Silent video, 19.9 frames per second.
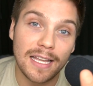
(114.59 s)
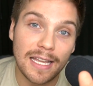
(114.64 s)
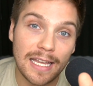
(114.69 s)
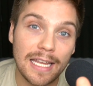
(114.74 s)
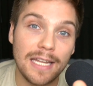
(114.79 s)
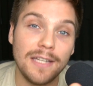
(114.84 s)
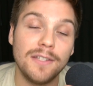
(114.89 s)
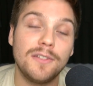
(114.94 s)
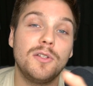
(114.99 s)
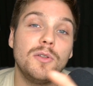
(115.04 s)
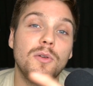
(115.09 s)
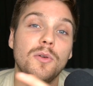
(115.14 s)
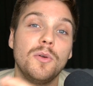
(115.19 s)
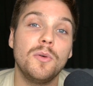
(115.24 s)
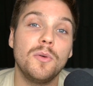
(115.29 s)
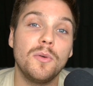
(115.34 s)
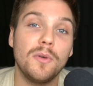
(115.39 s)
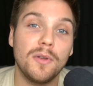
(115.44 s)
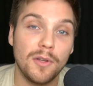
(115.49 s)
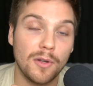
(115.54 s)

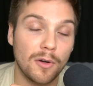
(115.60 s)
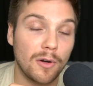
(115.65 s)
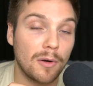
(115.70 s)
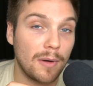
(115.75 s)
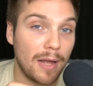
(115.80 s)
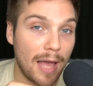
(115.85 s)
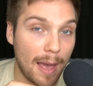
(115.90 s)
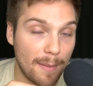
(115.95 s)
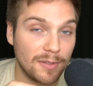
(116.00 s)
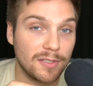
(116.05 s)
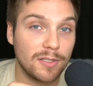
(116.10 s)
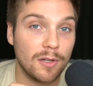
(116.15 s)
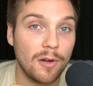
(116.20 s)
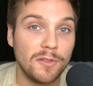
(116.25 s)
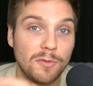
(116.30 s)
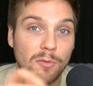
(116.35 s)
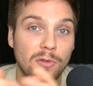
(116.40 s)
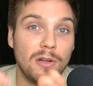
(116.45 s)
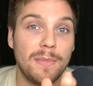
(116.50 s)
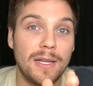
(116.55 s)
into your
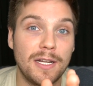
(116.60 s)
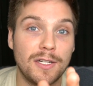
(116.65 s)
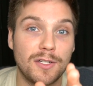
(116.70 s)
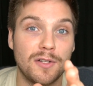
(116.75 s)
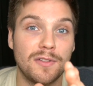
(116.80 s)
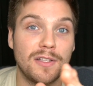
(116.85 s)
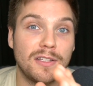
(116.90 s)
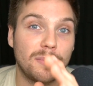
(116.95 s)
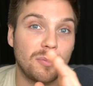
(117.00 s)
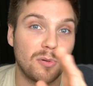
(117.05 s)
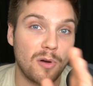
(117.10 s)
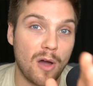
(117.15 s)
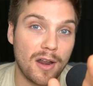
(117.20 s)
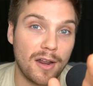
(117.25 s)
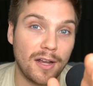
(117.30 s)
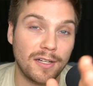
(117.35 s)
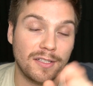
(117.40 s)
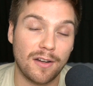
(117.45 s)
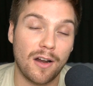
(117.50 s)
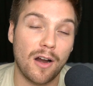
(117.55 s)
episodes, you want to make sure that the
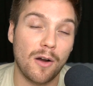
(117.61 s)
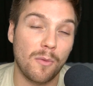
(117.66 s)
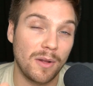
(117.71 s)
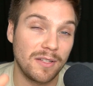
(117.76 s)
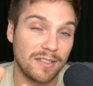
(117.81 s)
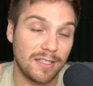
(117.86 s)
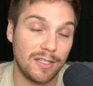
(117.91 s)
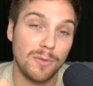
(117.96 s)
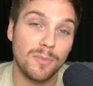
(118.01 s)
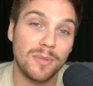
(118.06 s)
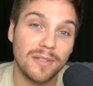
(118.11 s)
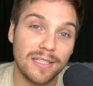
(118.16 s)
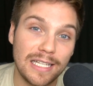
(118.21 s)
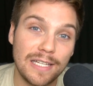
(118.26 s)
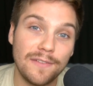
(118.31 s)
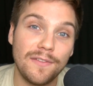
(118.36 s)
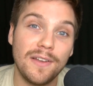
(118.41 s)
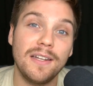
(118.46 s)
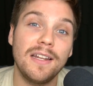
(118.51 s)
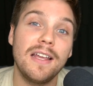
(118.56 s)
products are ones that you
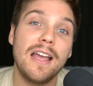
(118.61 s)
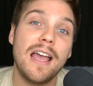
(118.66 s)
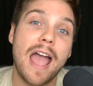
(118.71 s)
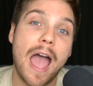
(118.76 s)
believe in